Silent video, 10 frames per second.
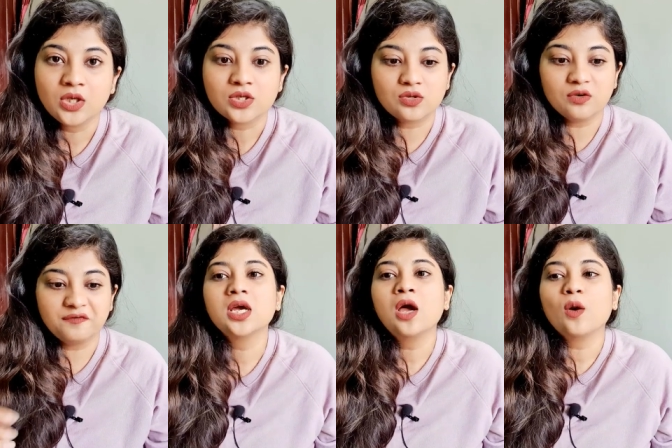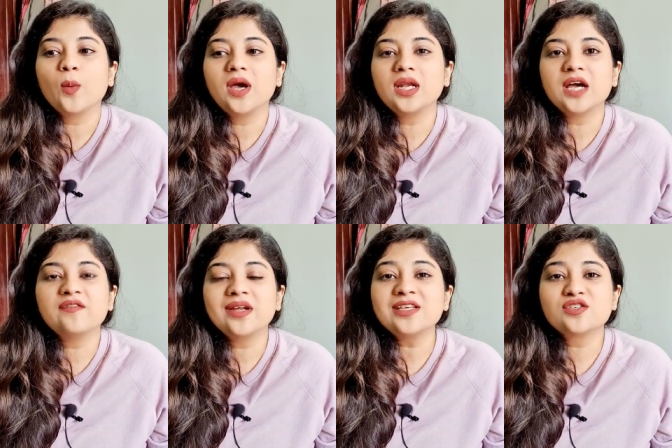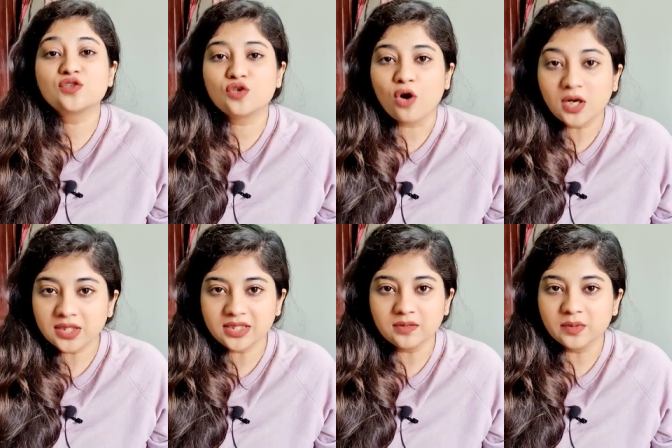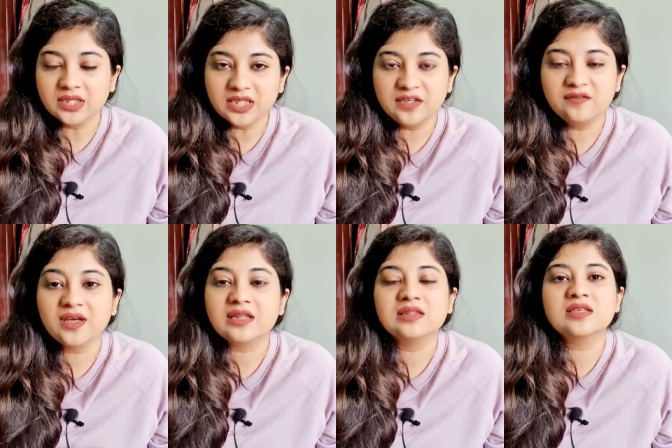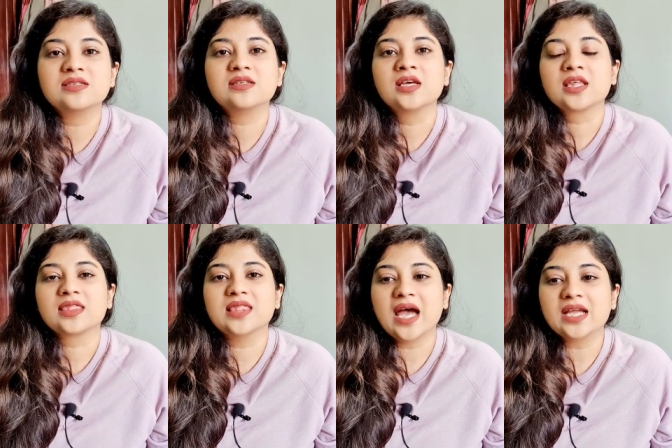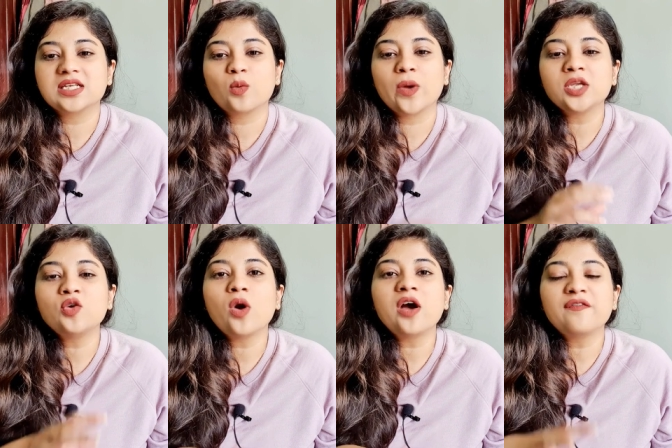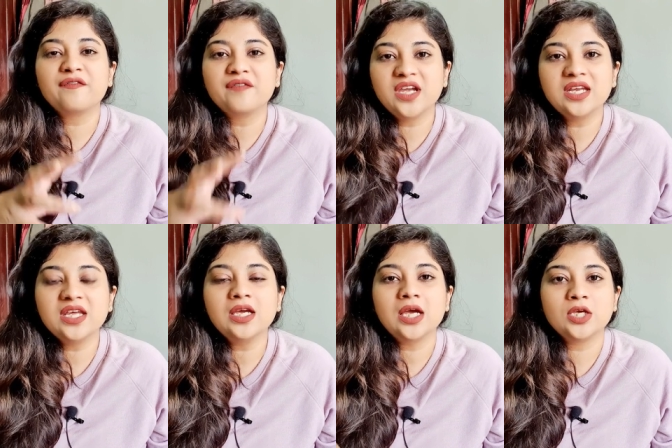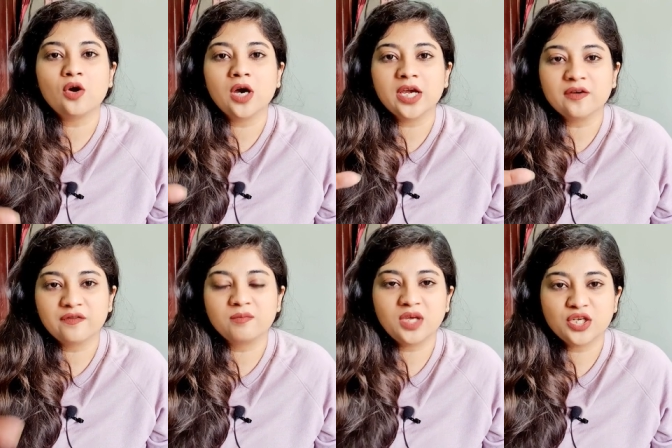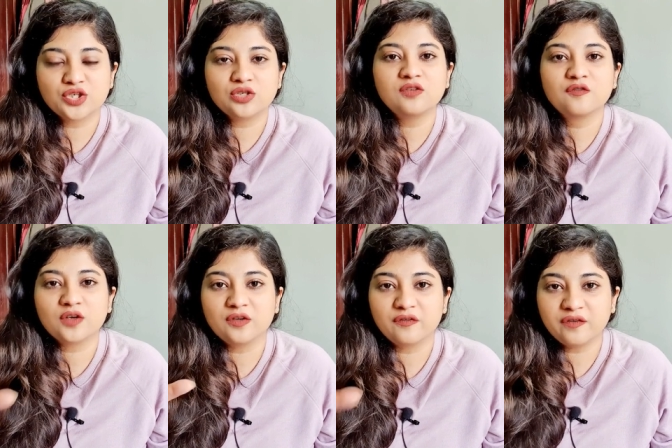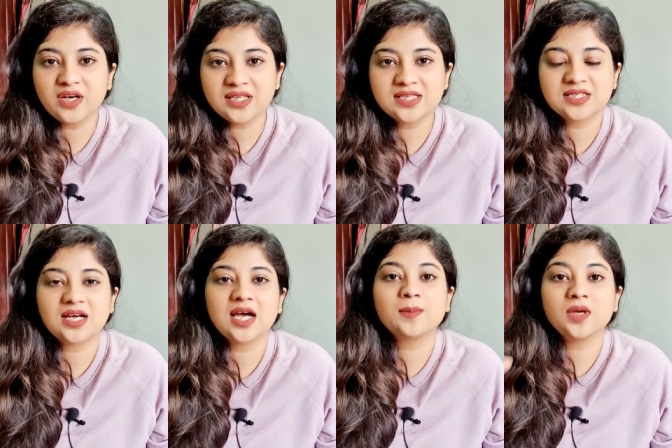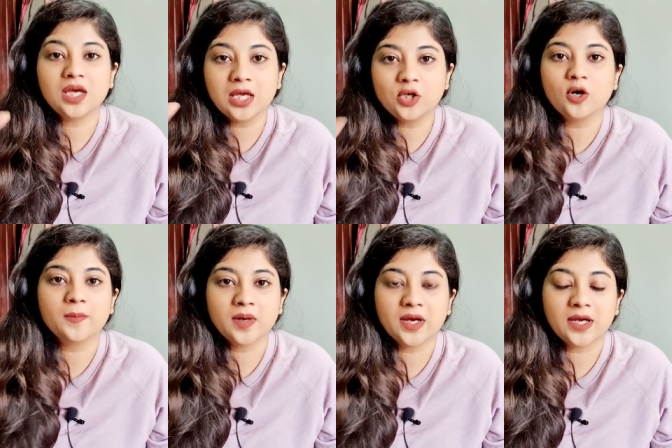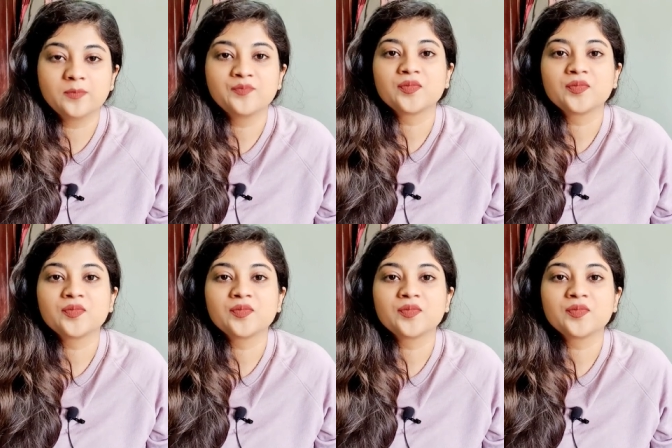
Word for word: So, well, I very strongly believe in this that when you are feeding your information for the first time in your mind,